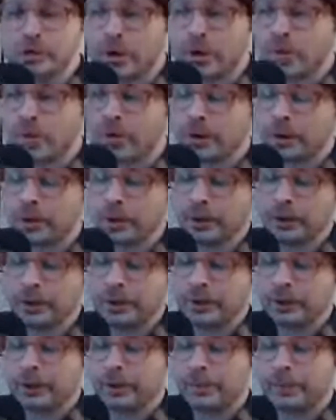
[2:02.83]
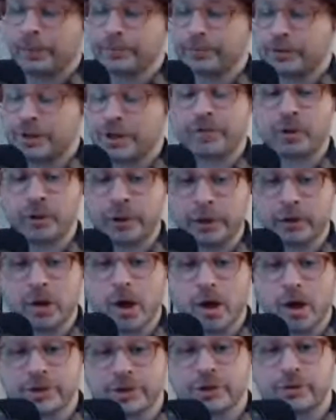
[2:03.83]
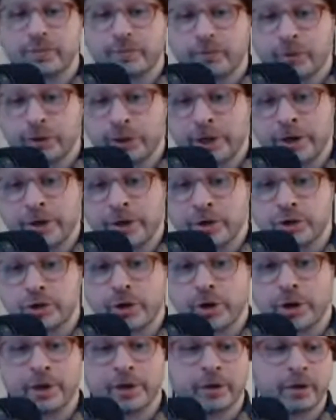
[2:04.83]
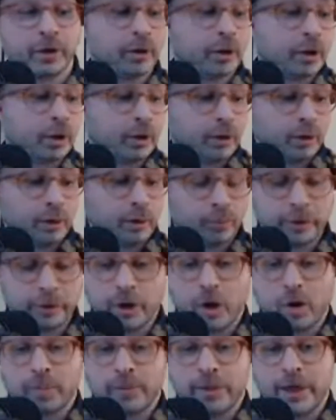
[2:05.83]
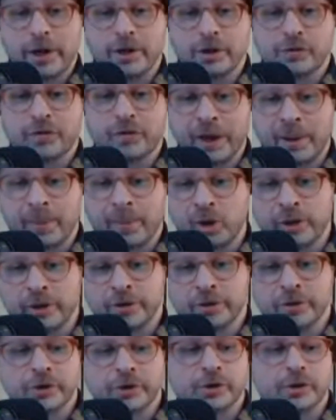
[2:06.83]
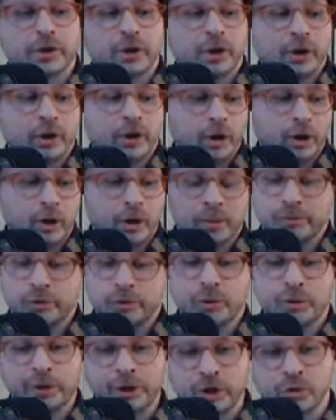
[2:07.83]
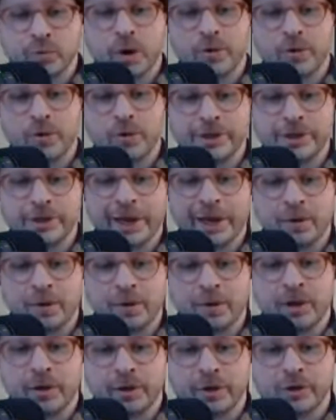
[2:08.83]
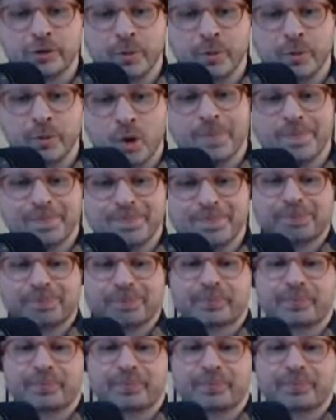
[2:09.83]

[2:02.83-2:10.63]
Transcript: So definitely a loss for the industry. And we hope that his family is doing as well as they can be in this moment.